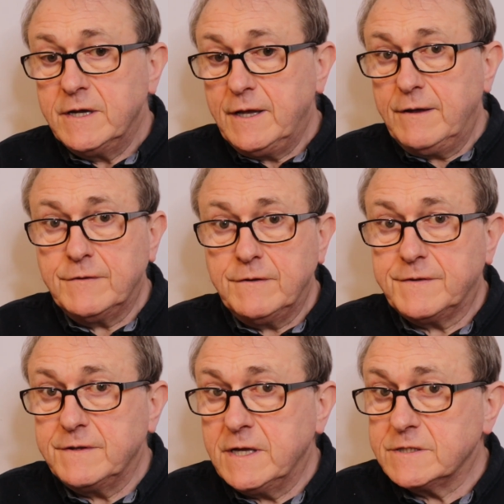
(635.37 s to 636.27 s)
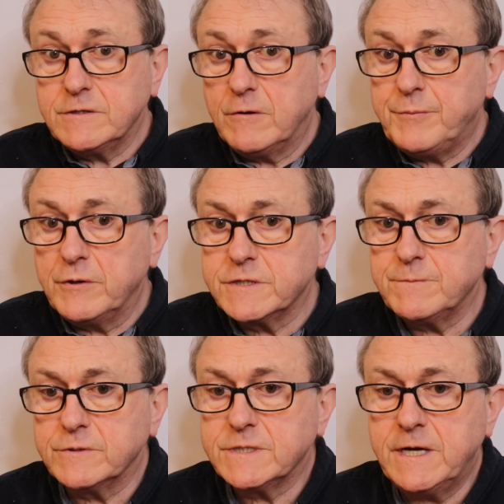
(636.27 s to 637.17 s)
even if it's not
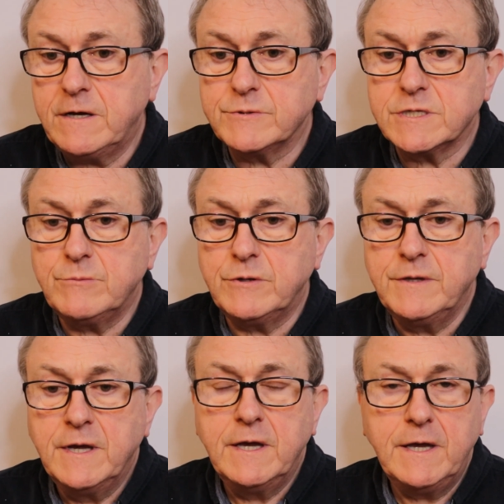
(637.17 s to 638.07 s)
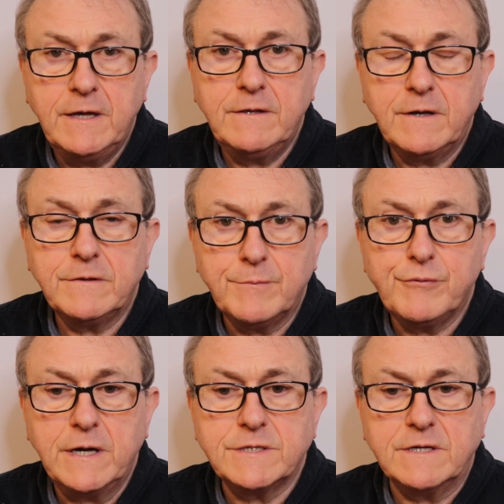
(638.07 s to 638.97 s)
possible to help someone in the
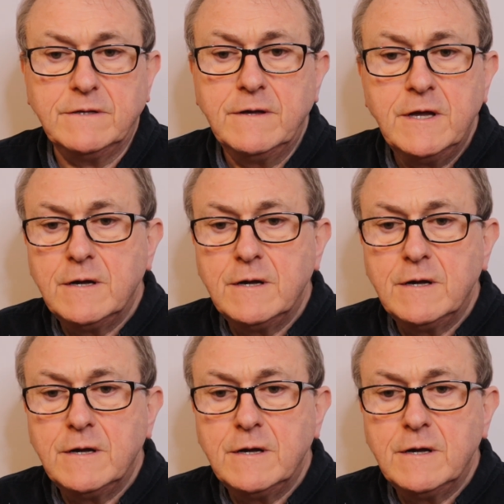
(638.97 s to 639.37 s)
present.